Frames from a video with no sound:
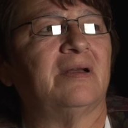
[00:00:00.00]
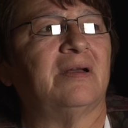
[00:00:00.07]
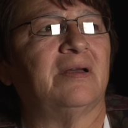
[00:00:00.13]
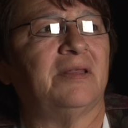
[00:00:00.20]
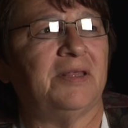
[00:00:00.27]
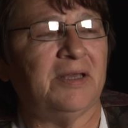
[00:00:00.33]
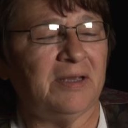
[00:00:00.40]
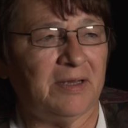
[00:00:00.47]
I
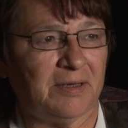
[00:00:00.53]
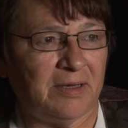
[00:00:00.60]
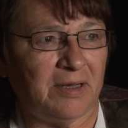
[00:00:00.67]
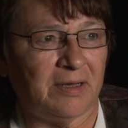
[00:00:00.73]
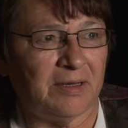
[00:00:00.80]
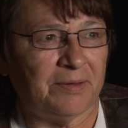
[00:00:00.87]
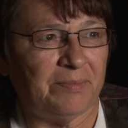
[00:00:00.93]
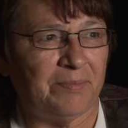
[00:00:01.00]
think
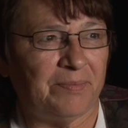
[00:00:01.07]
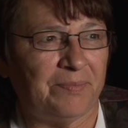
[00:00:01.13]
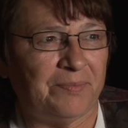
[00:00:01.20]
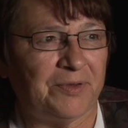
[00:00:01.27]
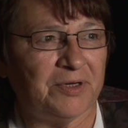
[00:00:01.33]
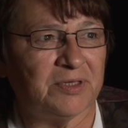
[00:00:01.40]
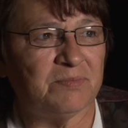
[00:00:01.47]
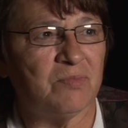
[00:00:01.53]
um,
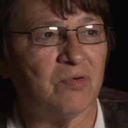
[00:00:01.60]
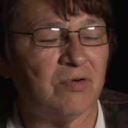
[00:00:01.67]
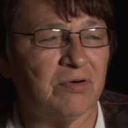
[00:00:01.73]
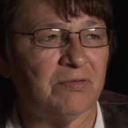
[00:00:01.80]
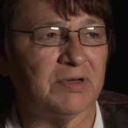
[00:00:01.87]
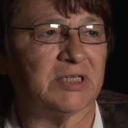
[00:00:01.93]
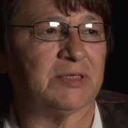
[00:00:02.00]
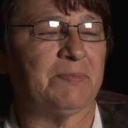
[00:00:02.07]
there's more
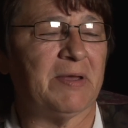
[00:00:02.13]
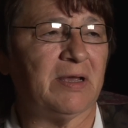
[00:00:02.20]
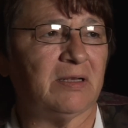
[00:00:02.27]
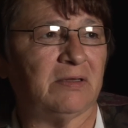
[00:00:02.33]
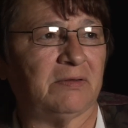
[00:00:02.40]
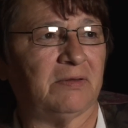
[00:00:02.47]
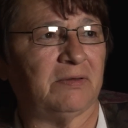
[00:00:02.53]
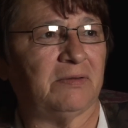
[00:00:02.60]
respect
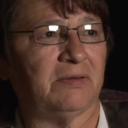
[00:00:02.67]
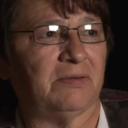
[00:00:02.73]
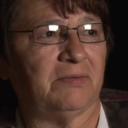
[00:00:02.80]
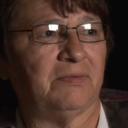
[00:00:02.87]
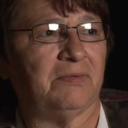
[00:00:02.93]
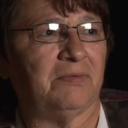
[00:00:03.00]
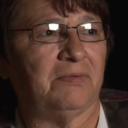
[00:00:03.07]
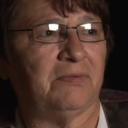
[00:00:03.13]

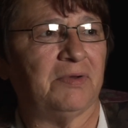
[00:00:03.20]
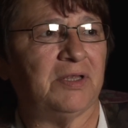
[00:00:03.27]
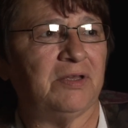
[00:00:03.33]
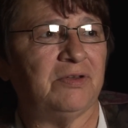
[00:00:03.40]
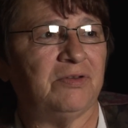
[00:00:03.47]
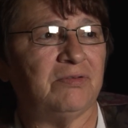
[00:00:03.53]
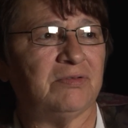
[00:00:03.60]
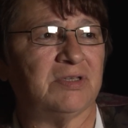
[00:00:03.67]
when
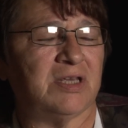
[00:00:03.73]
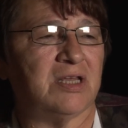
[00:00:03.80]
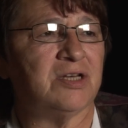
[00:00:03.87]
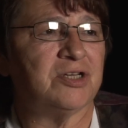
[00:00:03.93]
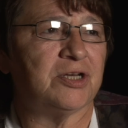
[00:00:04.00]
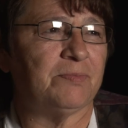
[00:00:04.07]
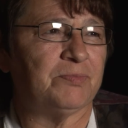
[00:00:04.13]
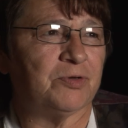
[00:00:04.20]
you use
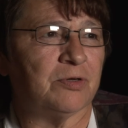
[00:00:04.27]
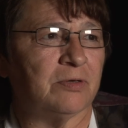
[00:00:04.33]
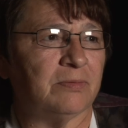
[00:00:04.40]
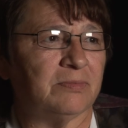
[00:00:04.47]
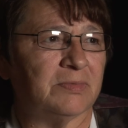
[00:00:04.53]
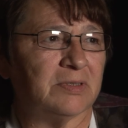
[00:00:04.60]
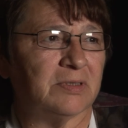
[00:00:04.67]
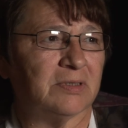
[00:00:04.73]
kinship
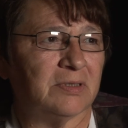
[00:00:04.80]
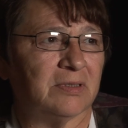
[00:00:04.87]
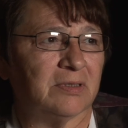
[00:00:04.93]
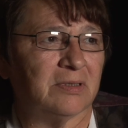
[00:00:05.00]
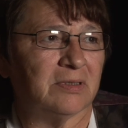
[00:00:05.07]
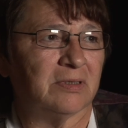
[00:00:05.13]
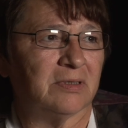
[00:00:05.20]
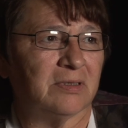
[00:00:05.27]
terms
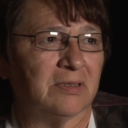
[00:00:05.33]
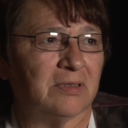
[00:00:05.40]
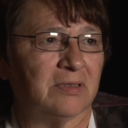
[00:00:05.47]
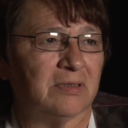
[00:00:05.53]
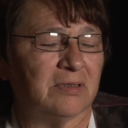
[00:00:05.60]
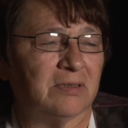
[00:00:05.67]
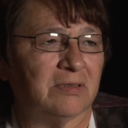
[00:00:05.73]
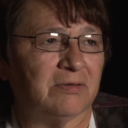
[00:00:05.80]

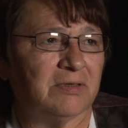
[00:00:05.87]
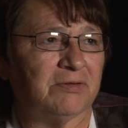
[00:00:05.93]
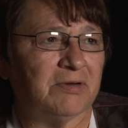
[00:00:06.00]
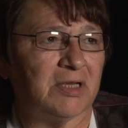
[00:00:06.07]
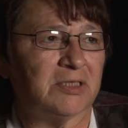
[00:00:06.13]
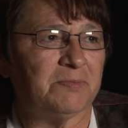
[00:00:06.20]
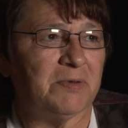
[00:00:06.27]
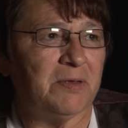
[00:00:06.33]
to
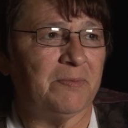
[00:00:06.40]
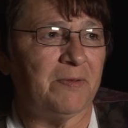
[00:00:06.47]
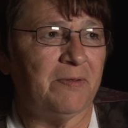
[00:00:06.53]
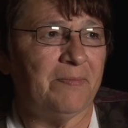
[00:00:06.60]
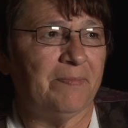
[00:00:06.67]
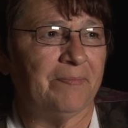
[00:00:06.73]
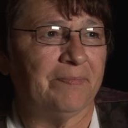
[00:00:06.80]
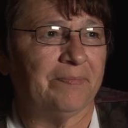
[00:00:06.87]
address
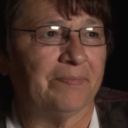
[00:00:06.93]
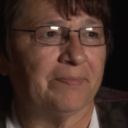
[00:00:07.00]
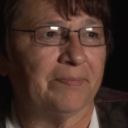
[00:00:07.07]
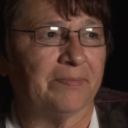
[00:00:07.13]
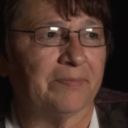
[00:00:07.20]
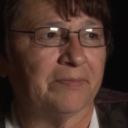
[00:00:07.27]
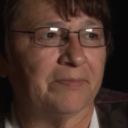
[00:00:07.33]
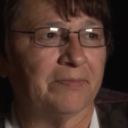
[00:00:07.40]
people,
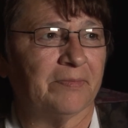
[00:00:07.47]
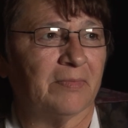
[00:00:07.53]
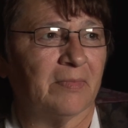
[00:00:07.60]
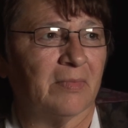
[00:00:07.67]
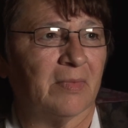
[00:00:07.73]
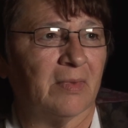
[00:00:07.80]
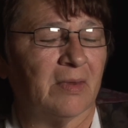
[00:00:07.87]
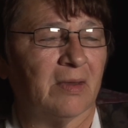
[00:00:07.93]

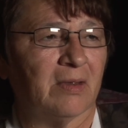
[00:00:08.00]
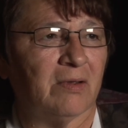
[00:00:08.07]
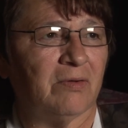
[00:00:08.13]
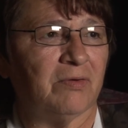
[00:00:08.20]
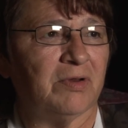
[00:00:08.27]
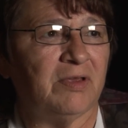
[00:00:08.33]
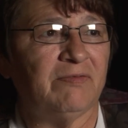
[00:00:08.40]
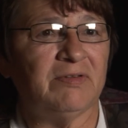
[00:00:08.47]

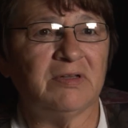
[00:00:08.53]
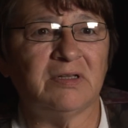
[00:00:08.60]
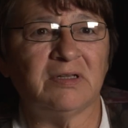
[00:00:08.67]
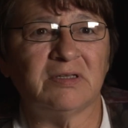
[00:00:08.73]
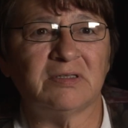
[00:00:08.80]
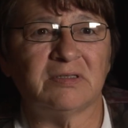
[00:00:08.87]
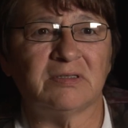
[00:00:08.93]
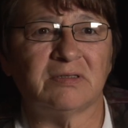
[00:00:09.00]
or even
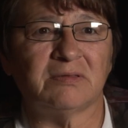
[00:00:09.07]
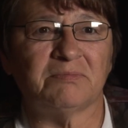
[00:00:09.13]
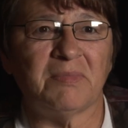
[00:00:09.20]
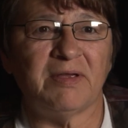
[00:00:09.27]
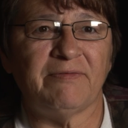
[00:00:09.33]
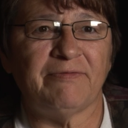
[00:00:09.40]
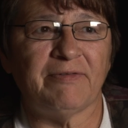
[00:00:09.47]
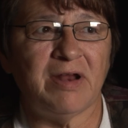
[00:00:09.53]
this
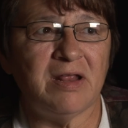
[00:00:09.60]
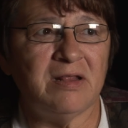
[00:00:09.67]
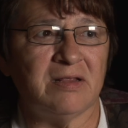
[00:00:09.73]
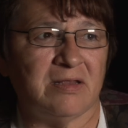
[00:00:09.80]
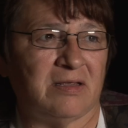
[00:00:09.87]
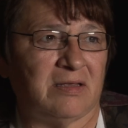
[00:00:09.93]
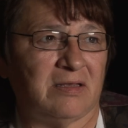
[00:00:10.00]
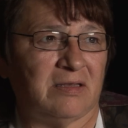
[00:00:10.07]
my
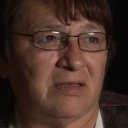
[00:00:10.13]
friend